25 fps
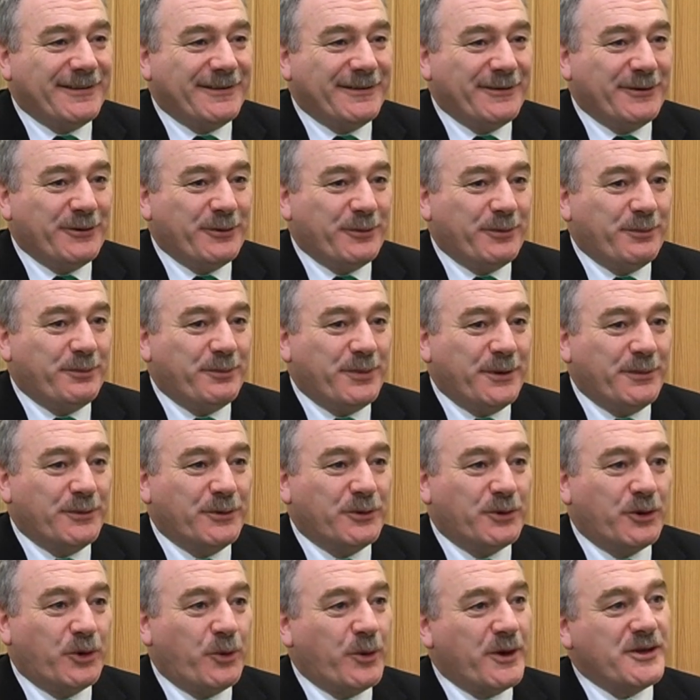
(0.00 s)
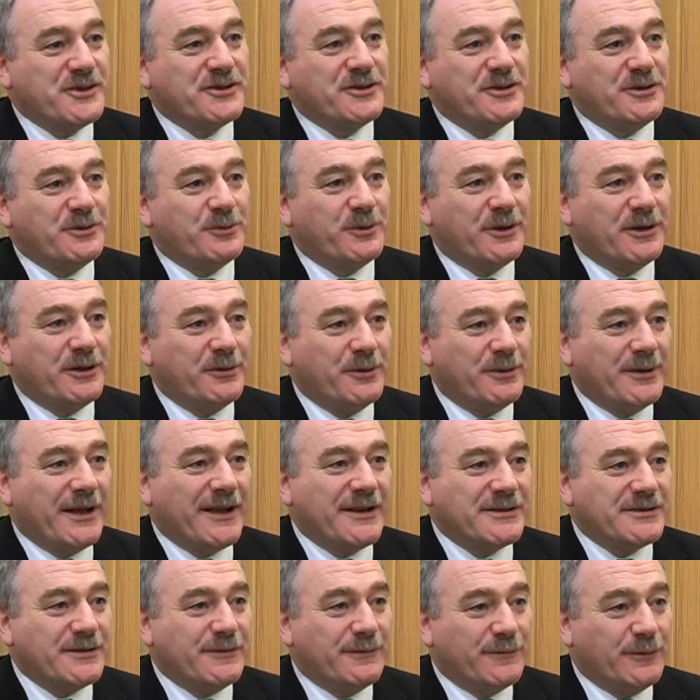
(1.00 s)
you know, people questioned whether we'd
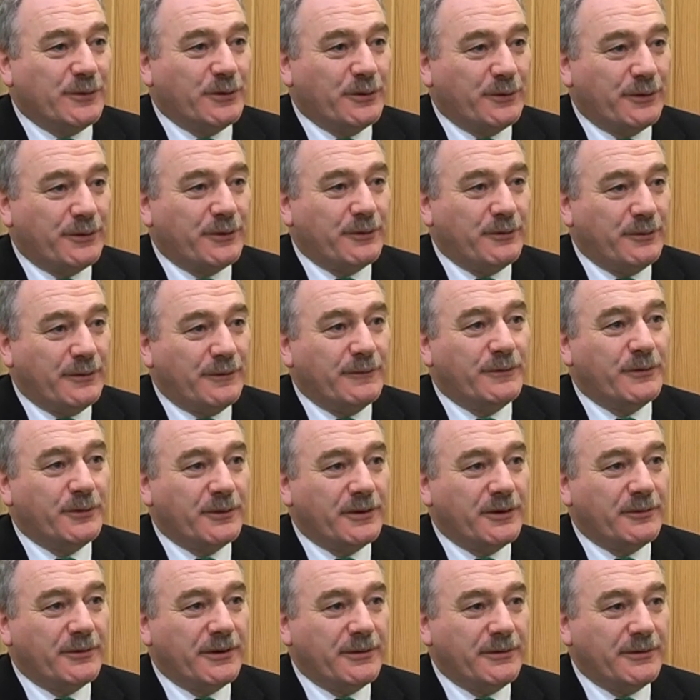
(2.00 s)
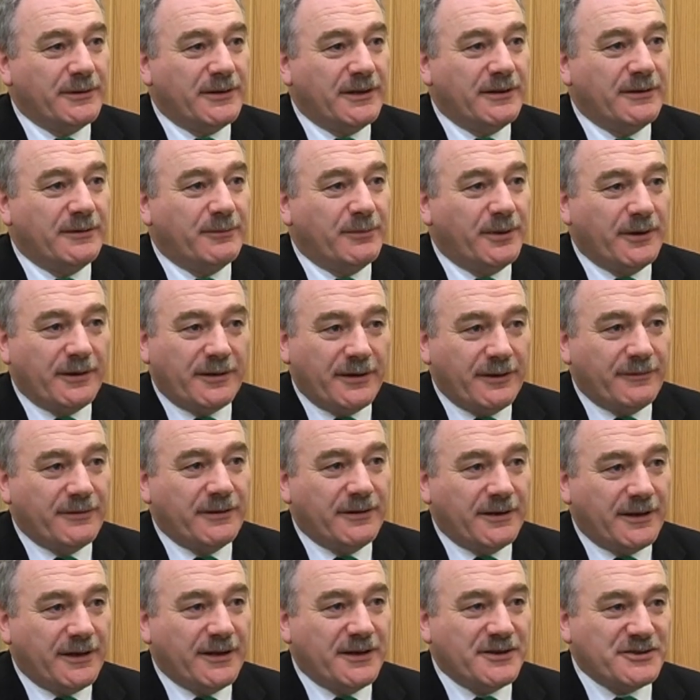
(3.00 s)
actually follow through and vote the way we did, but on
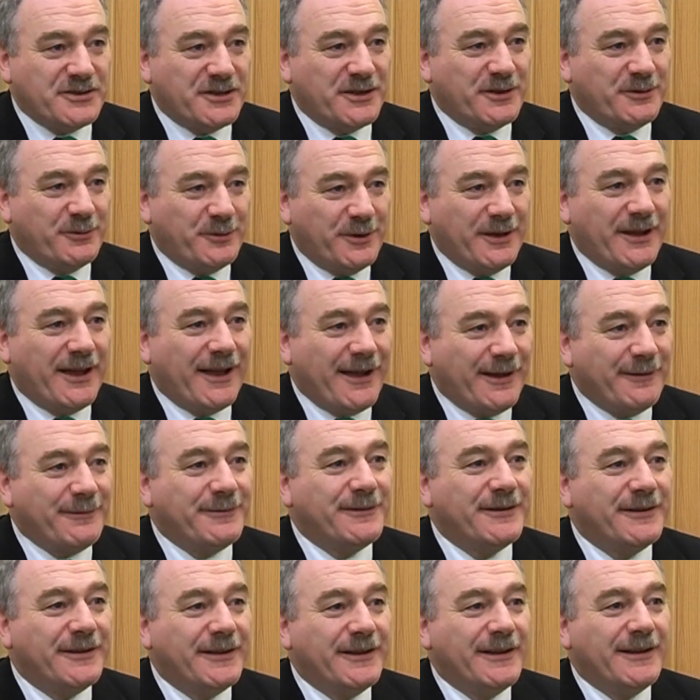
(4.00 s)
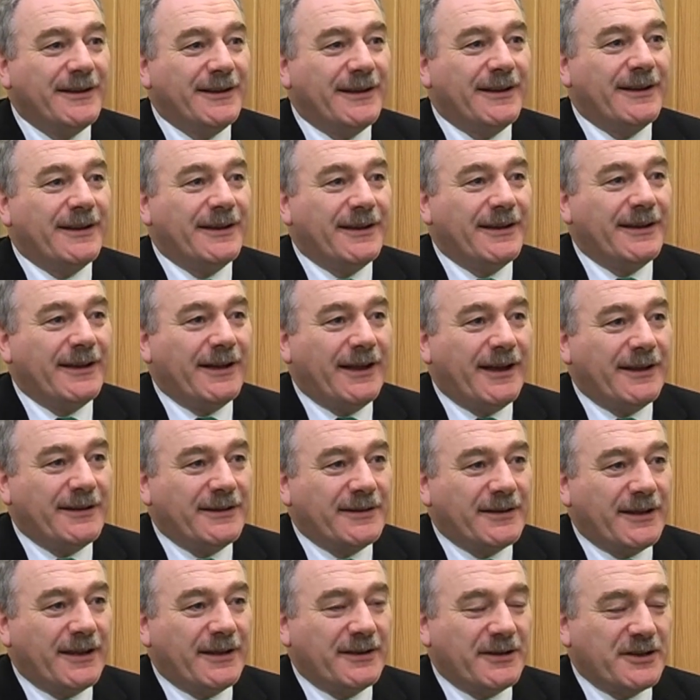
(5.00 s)
every occasion we have,
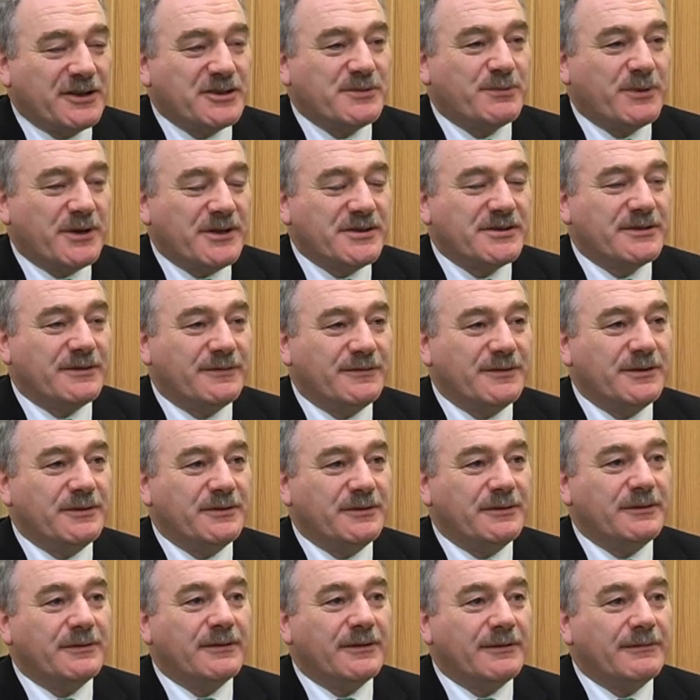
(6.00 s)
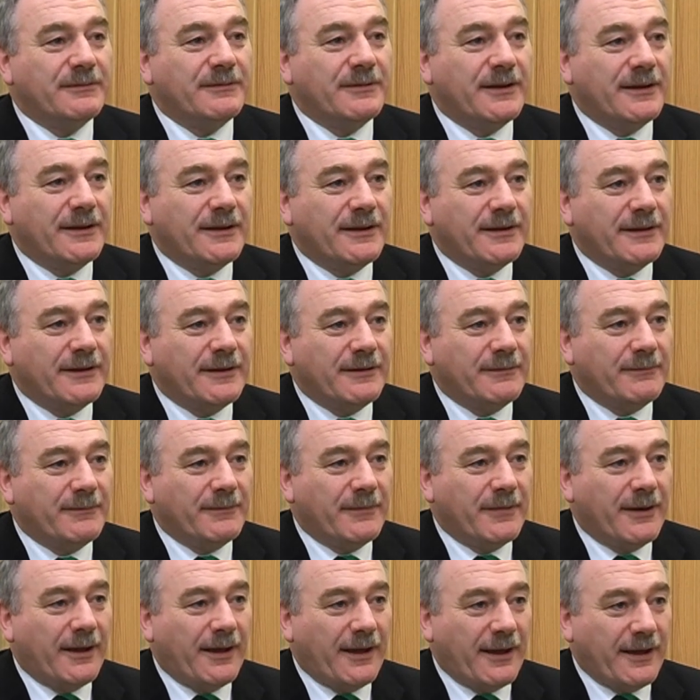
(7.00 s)
and expressed a view
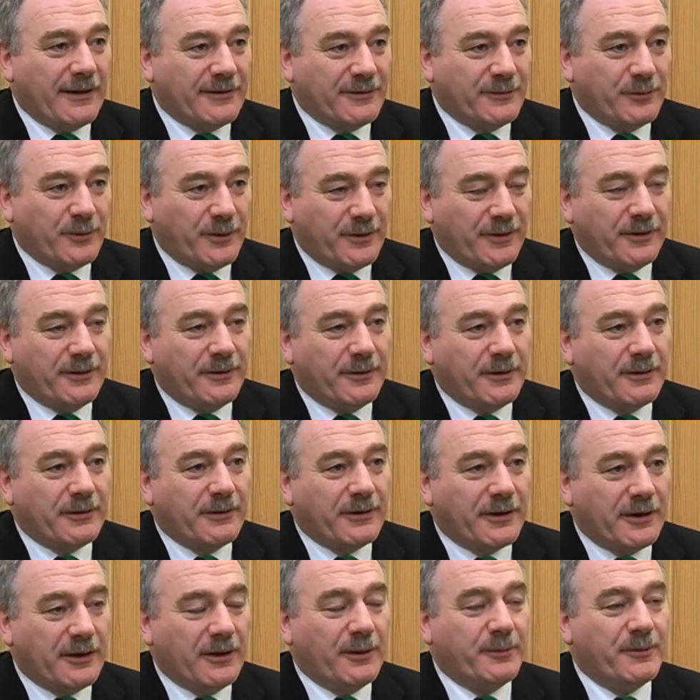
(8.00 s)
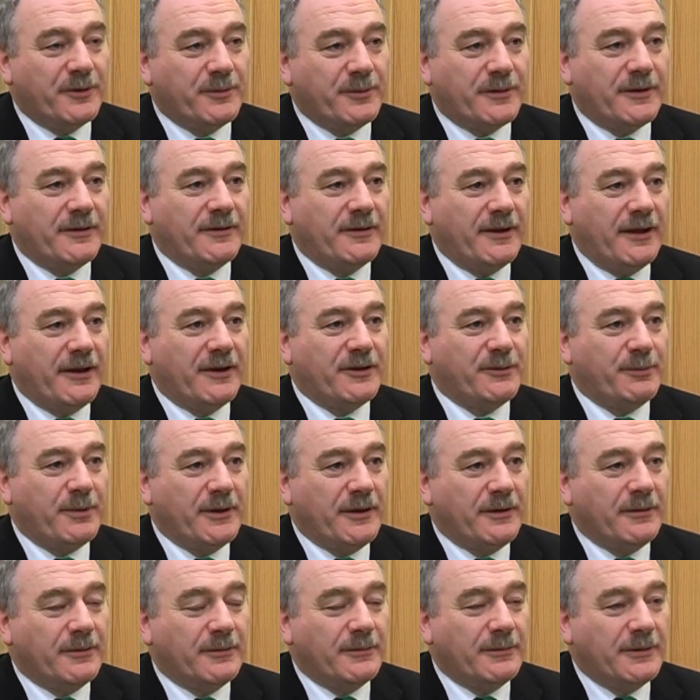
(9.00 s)
as one of the clubs within the
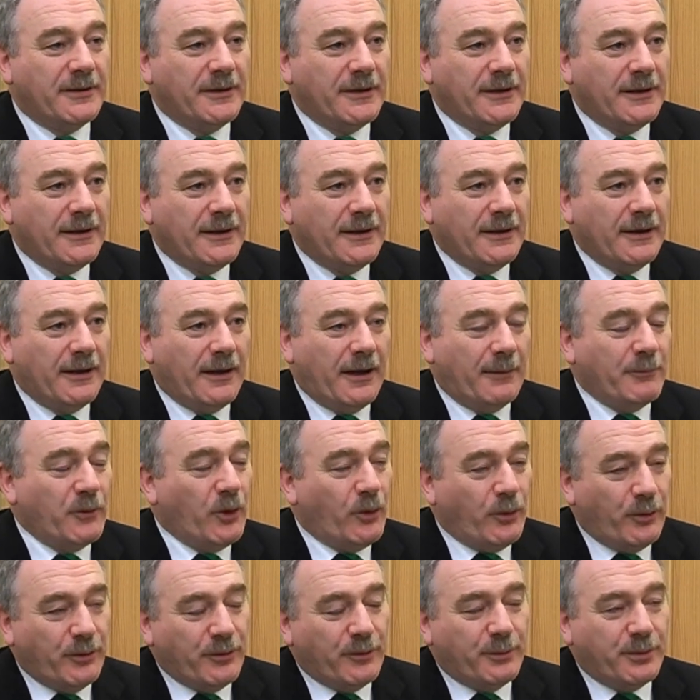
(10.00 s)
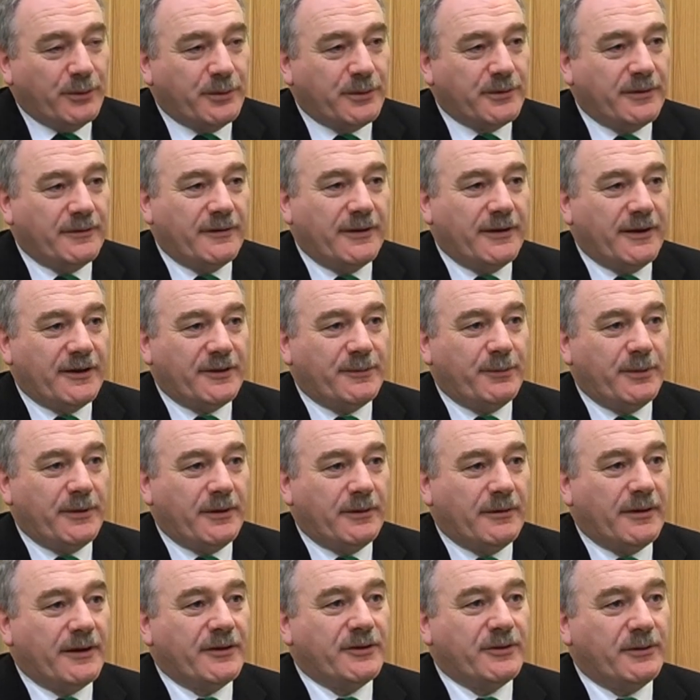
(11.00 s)
SPL. I'm not on the board of the
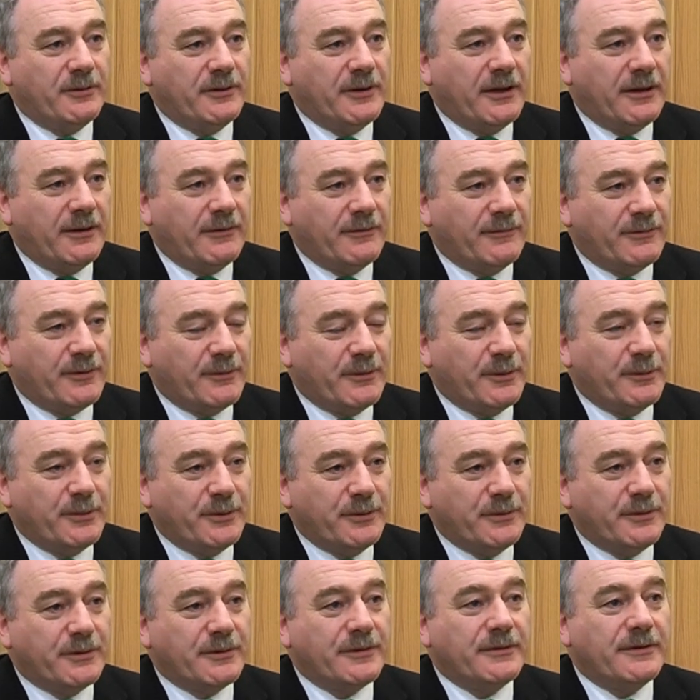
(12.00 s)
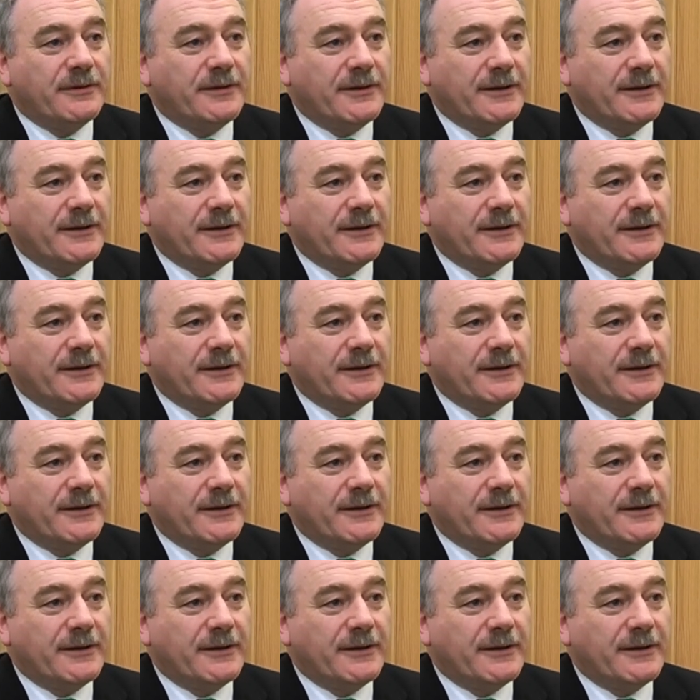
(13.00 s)
SPL. I stood down from the board